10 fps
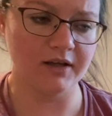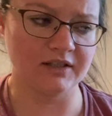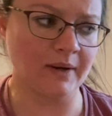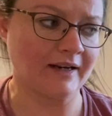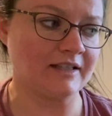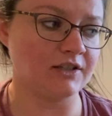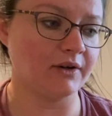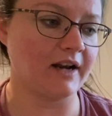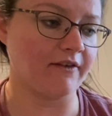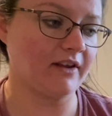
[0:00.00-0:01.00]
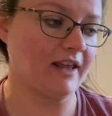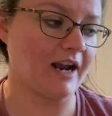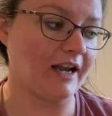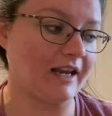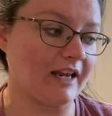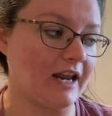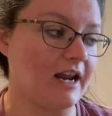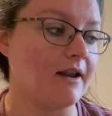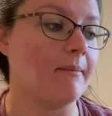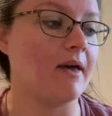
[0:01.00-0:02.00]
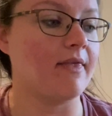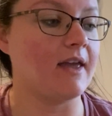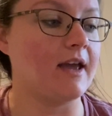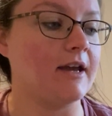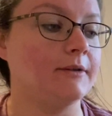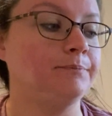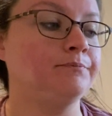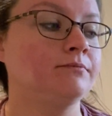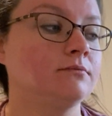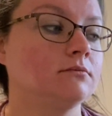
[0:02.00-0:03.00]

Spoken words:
so I can still get everything I need, but then